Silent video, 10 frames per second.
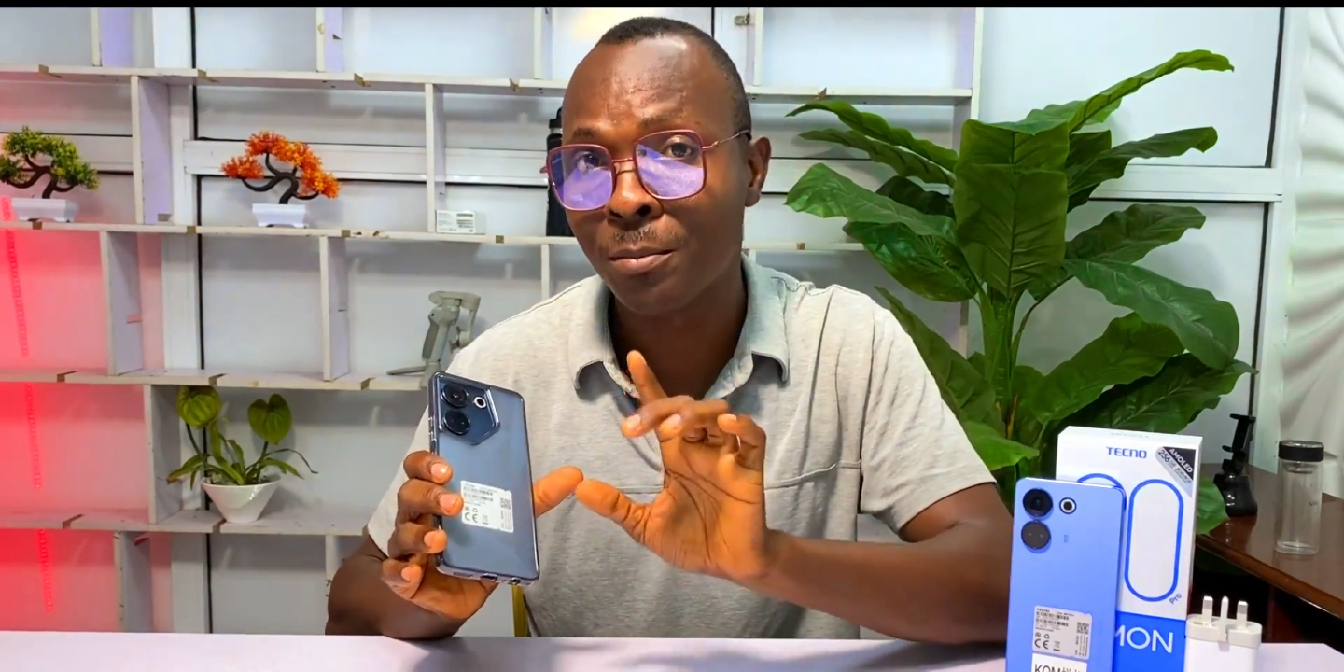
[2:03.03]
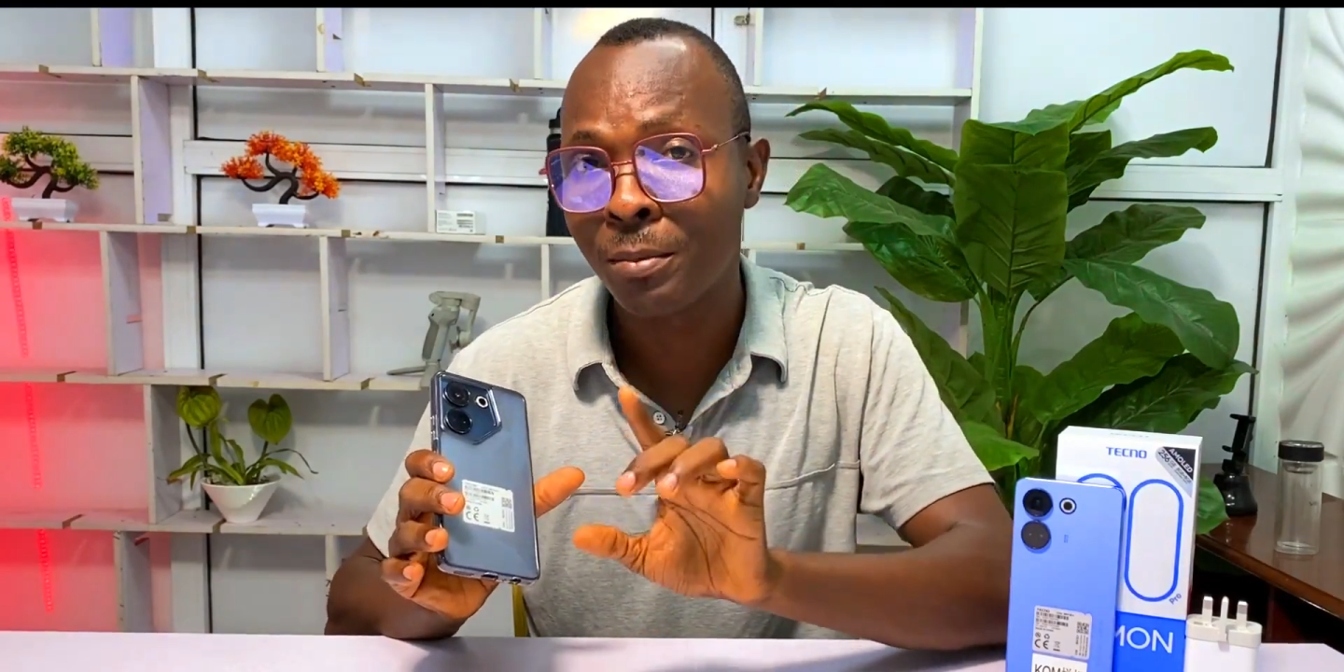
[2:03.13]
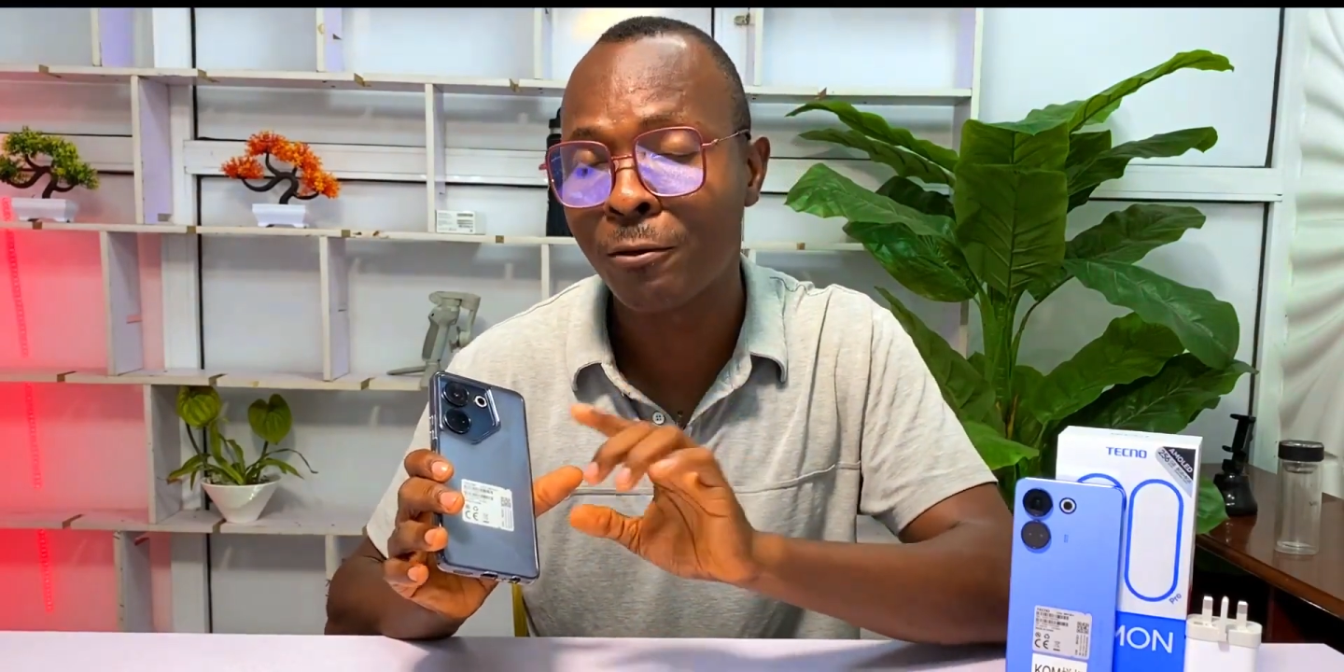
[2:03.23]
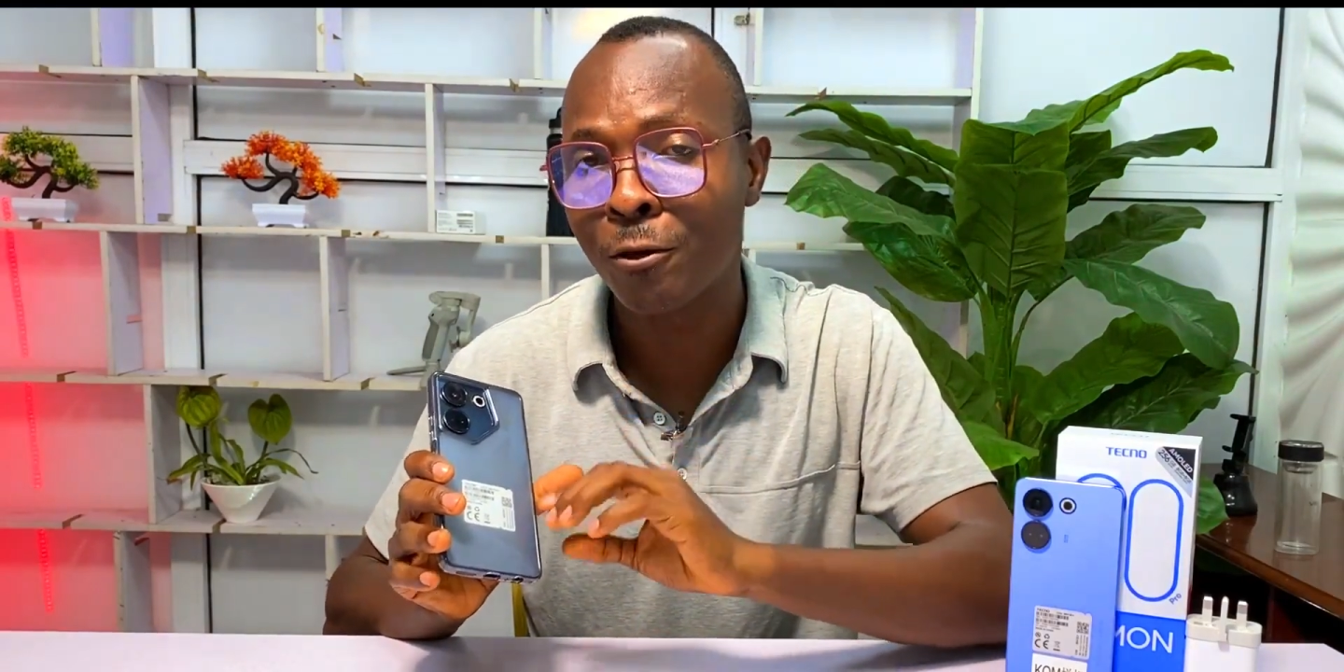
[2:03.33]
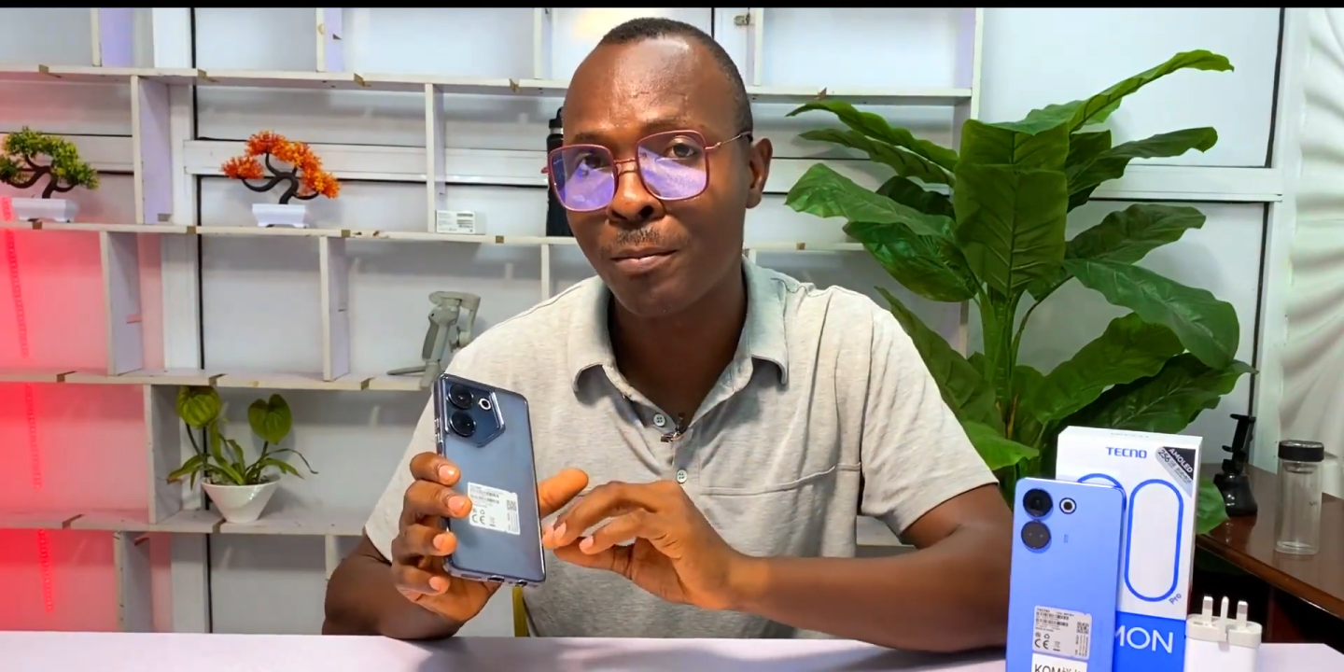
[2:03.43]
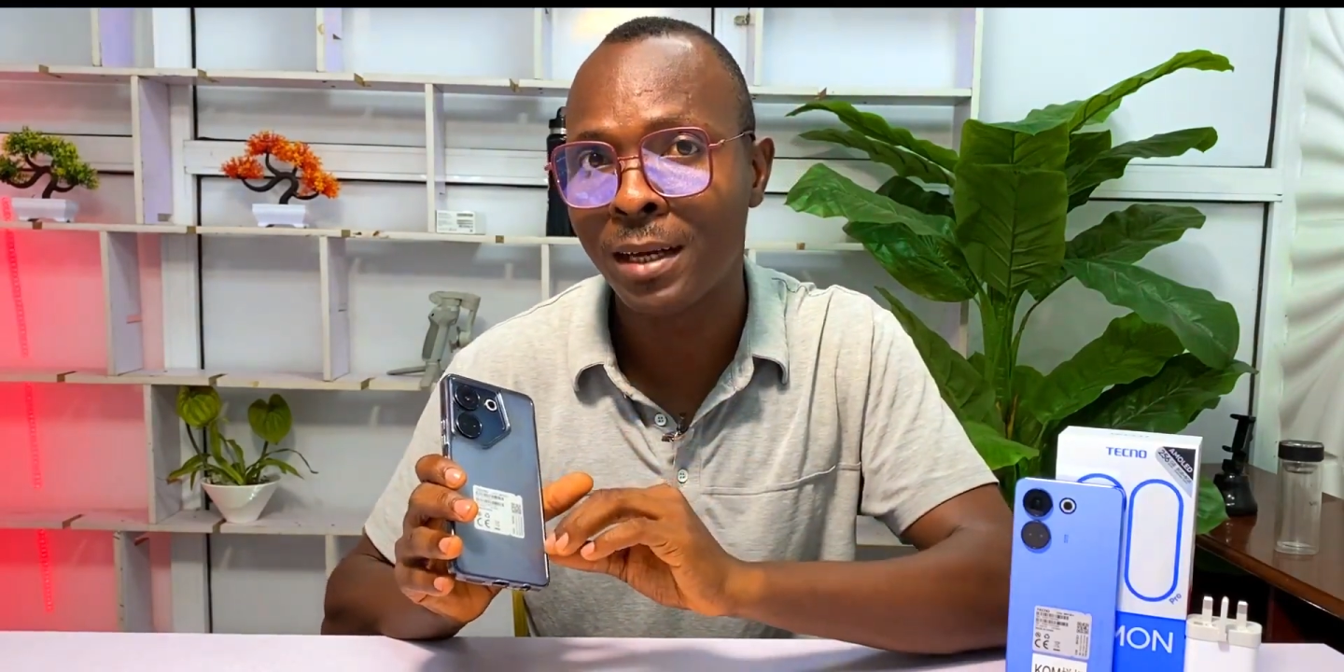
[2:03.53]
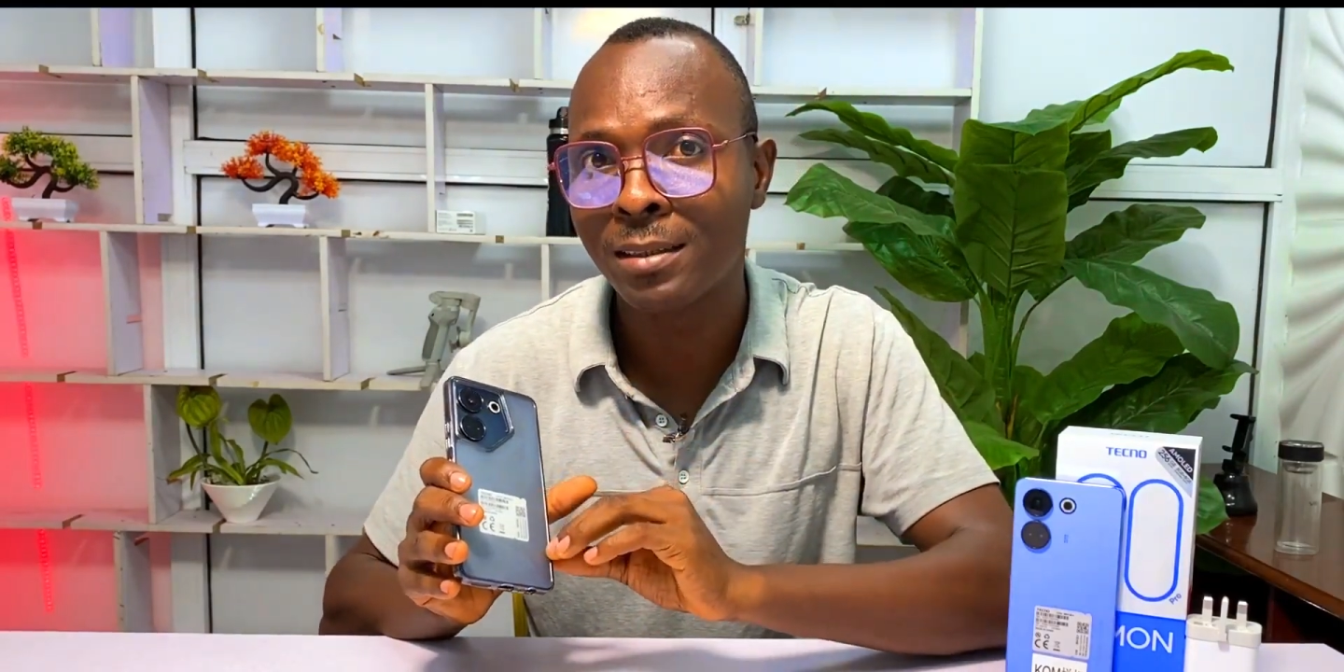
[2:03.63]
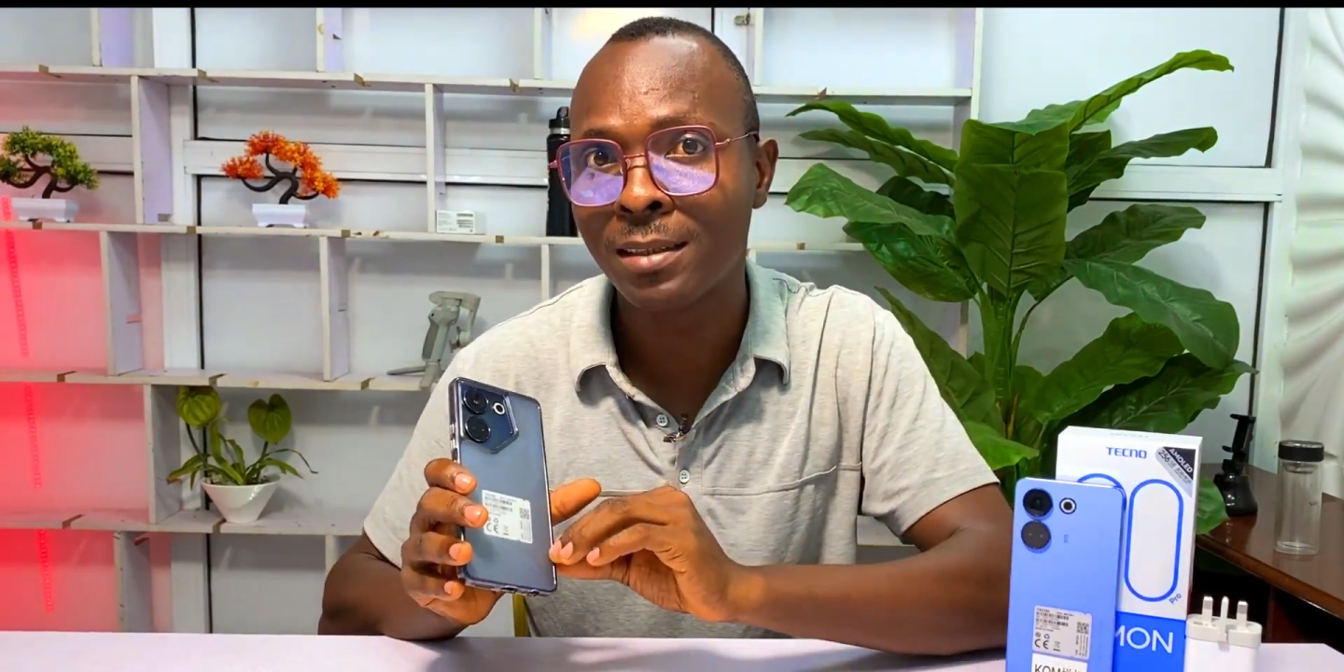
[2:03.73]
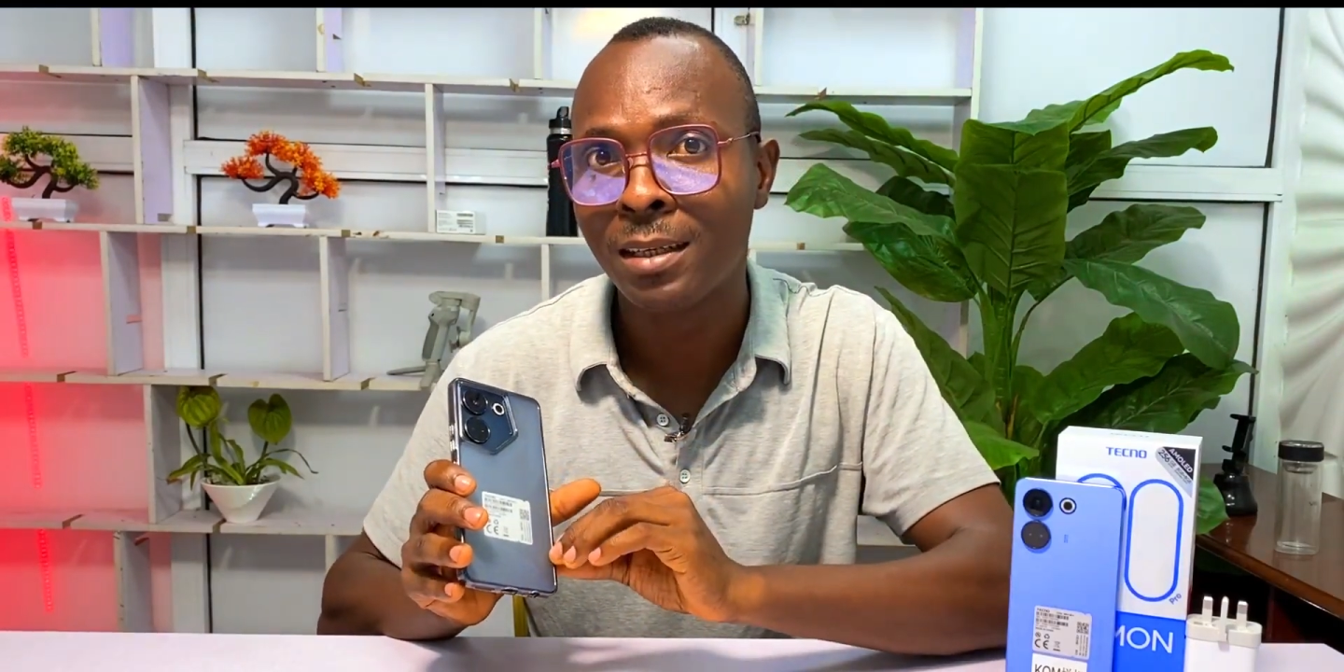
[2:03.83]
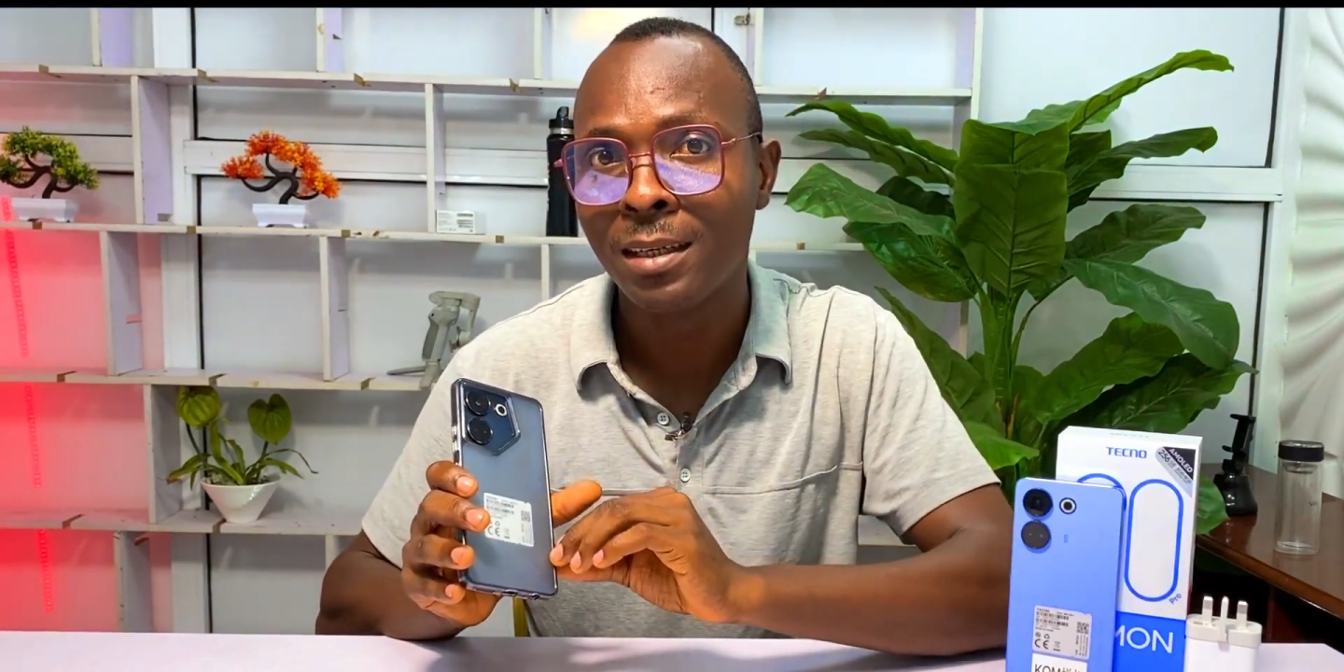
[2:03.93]

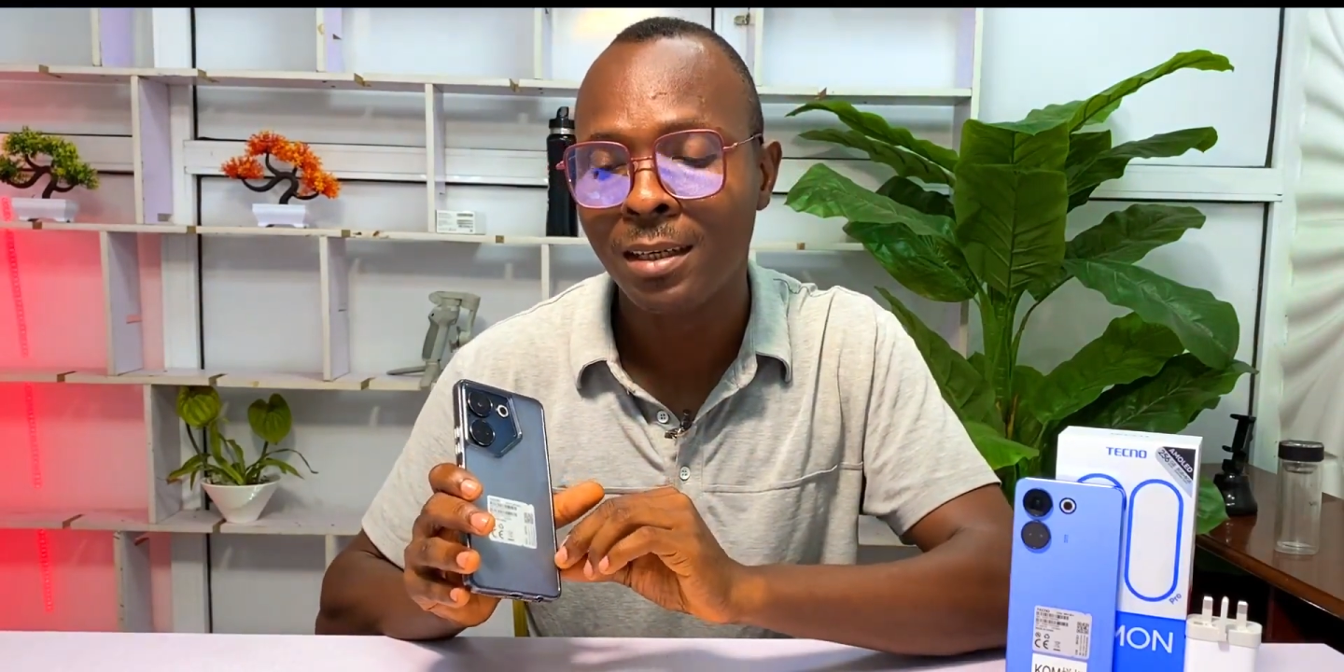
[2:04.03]
performance.